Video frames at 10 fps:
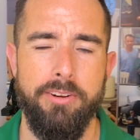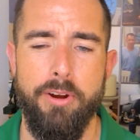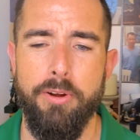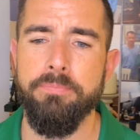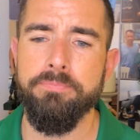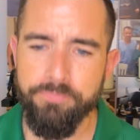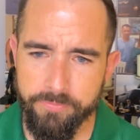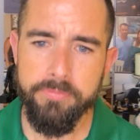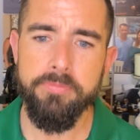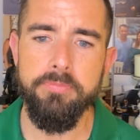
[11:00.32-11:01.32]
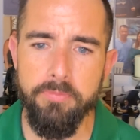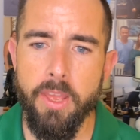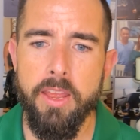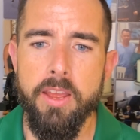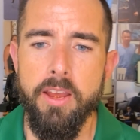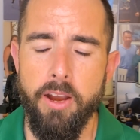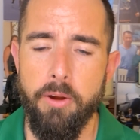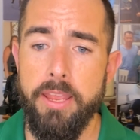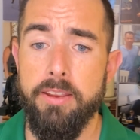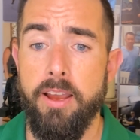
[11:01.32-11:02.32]
your own.
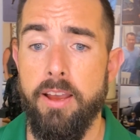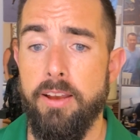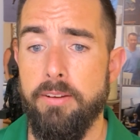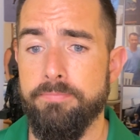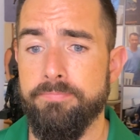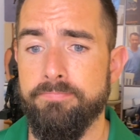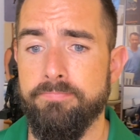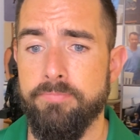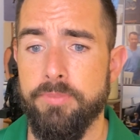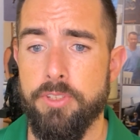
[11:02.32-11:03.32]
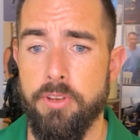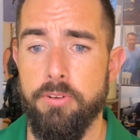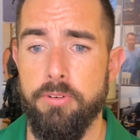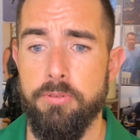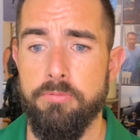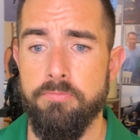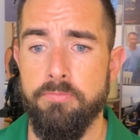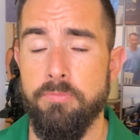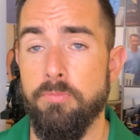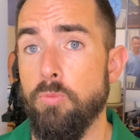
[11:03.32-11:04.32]
Okay, so
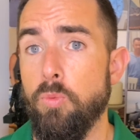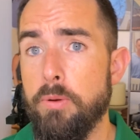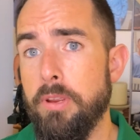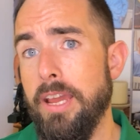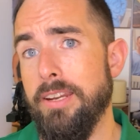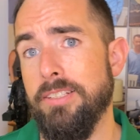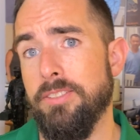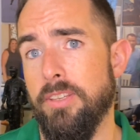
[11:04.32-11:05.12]
when we got into